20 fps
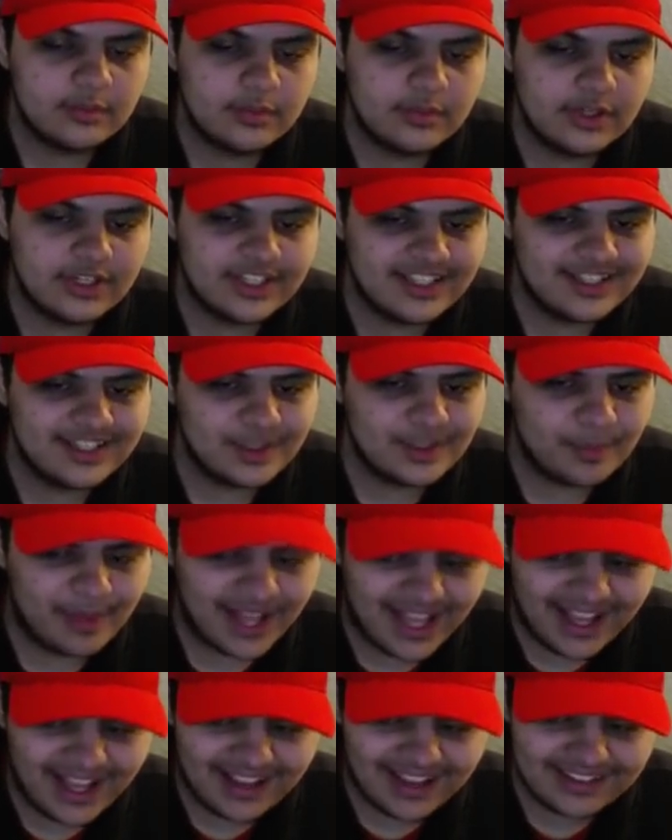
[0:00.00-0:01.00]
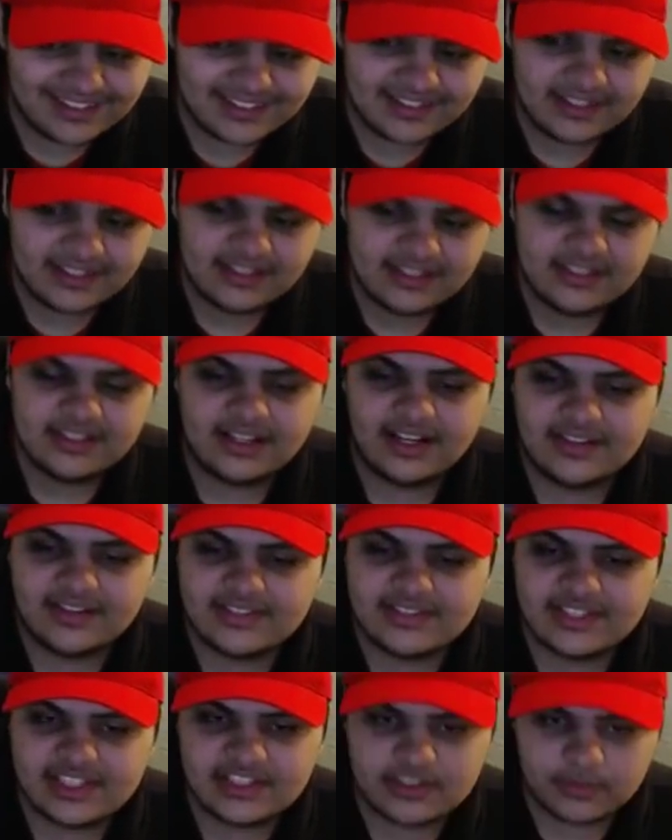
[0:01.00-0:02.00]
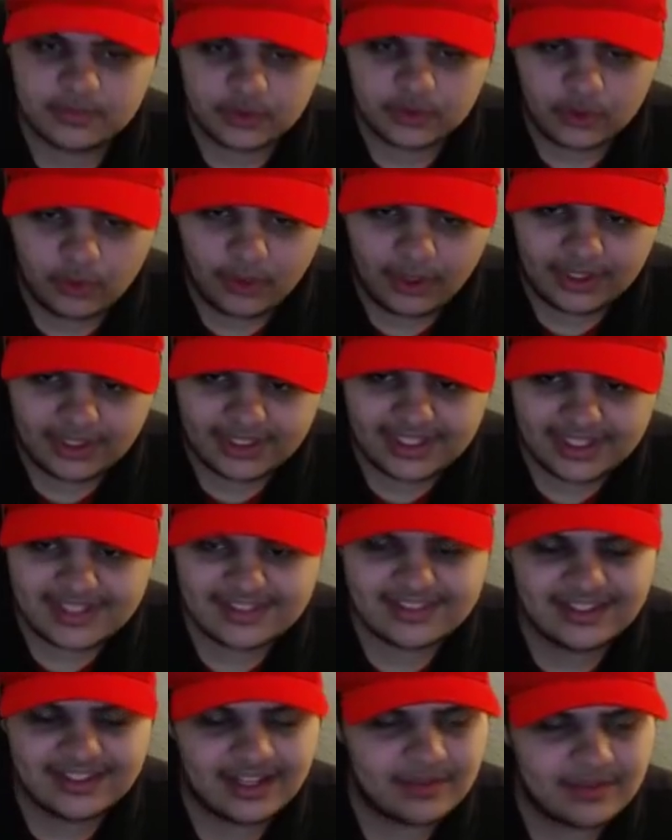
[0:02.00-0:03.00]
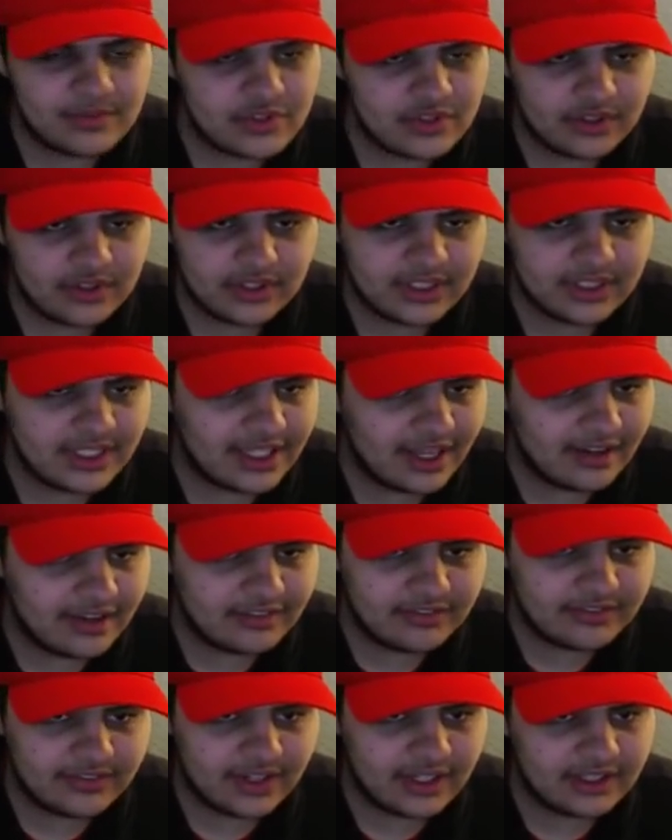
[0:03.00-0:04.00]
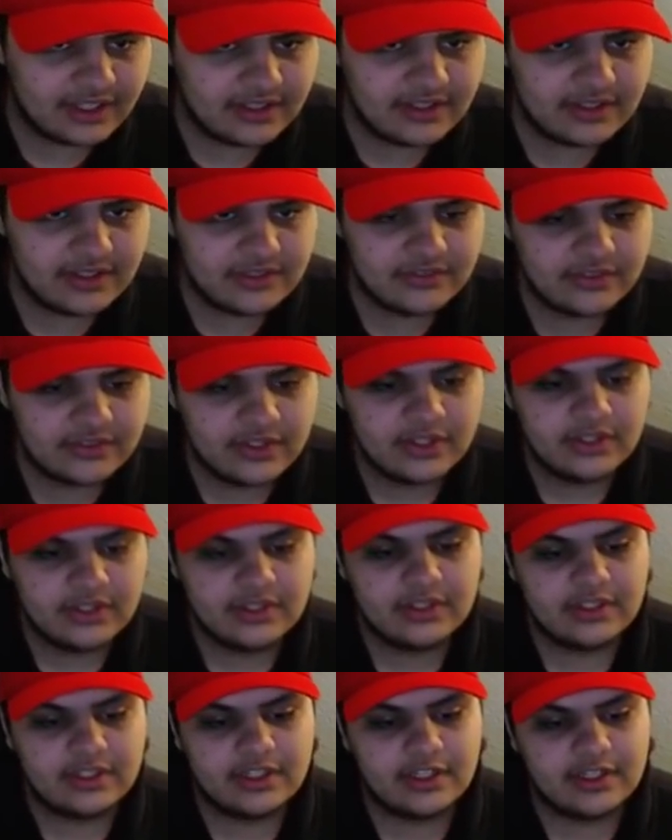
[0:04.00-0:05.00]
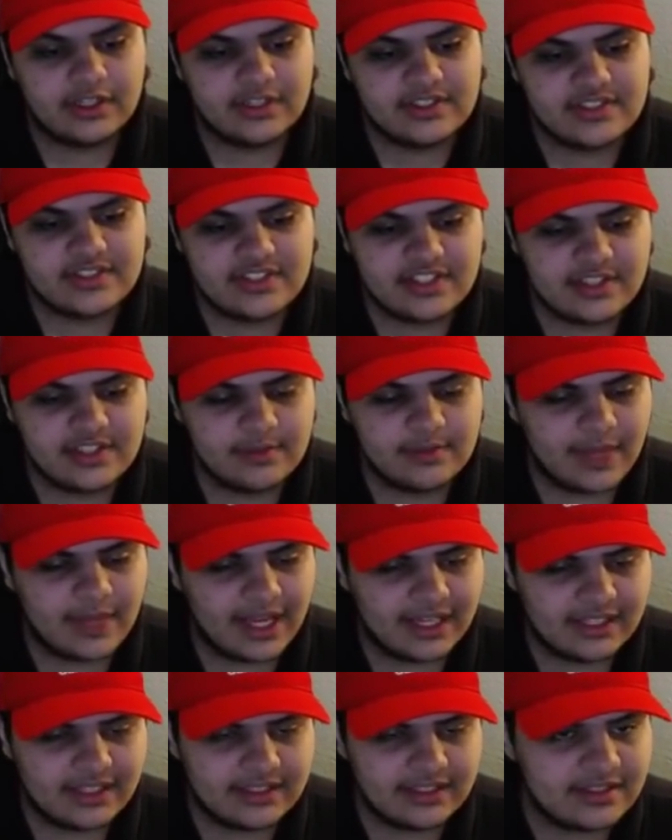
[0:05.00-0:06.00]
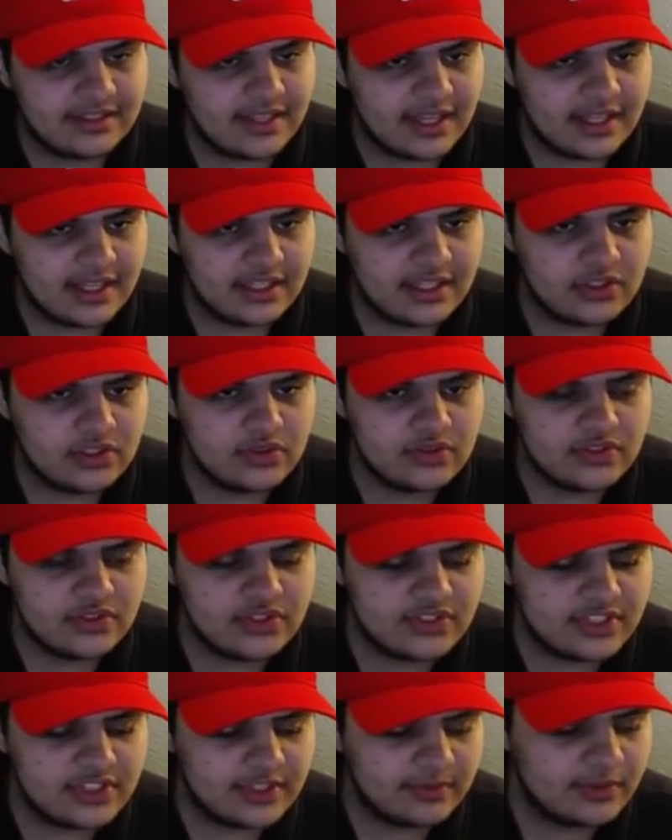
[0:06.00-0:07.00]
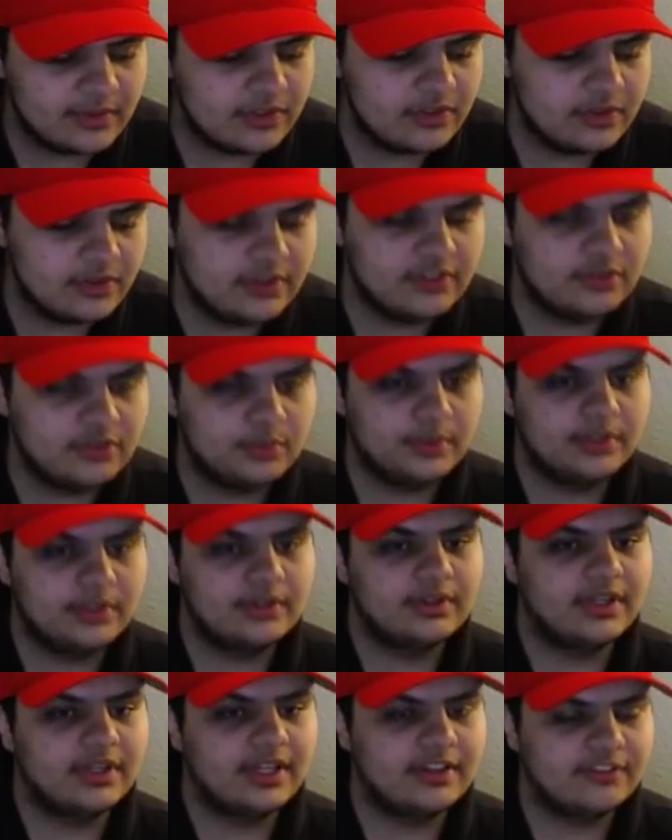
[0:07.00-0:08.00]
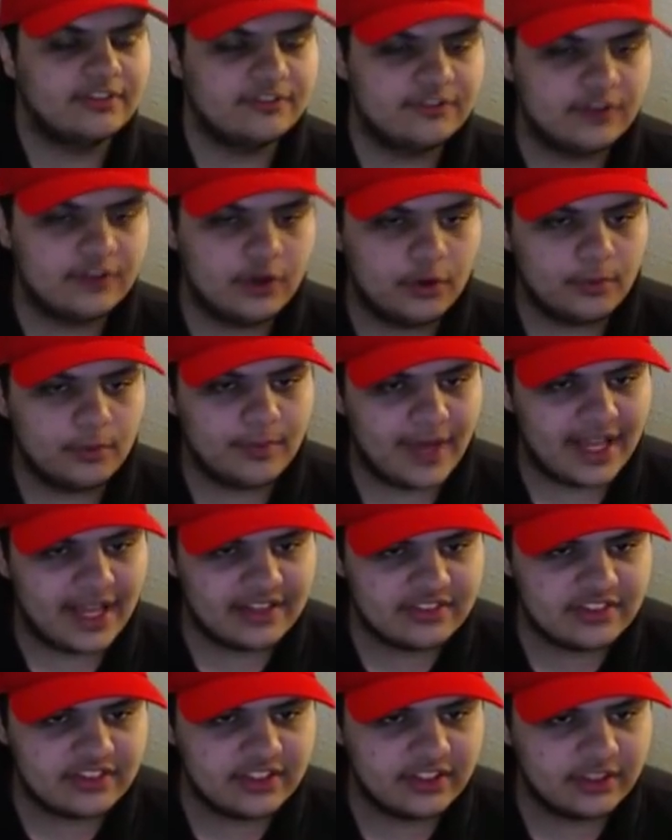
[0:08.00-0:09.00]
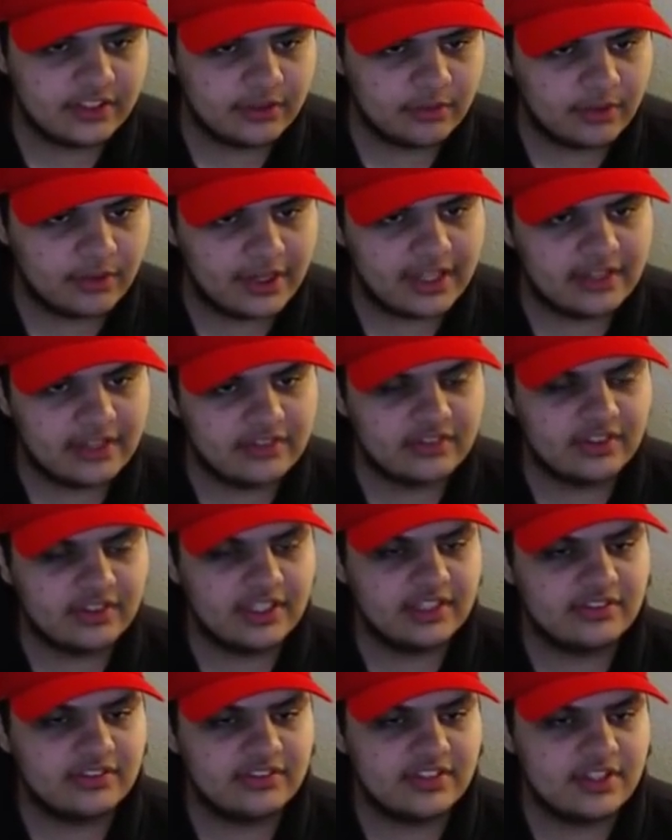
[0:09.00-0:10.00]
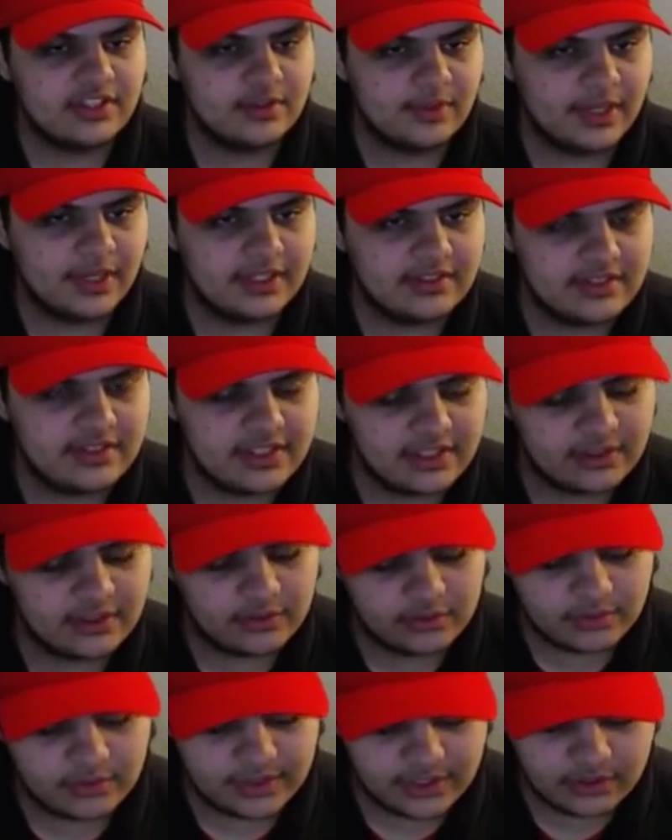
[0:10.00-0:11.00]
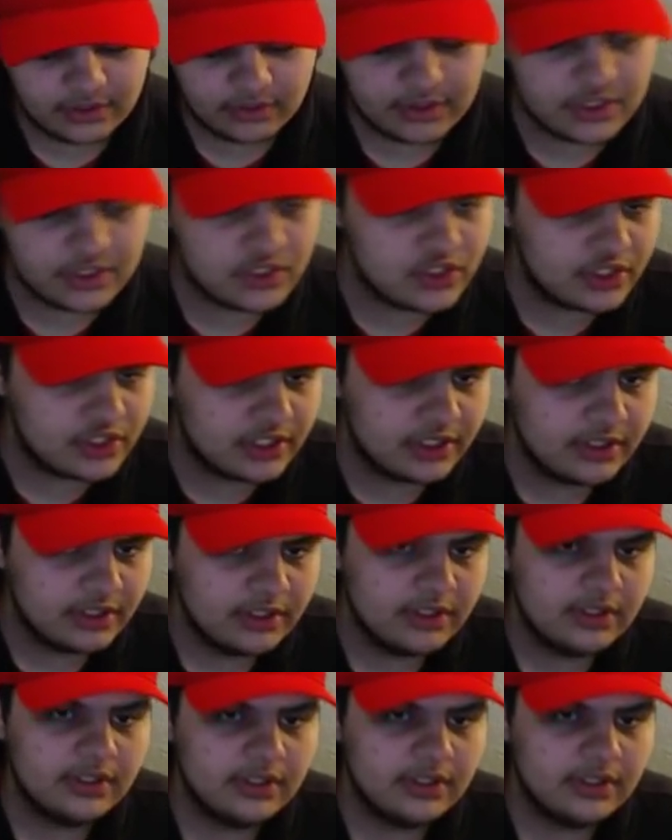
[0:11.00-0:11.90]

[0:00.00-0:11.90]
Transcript: But in the past, I've seen some qualities that I'm certainly not fond of. Back in the day, he used to seem to do these weird, like, faux masculine rants against TYT, and it was really cringy.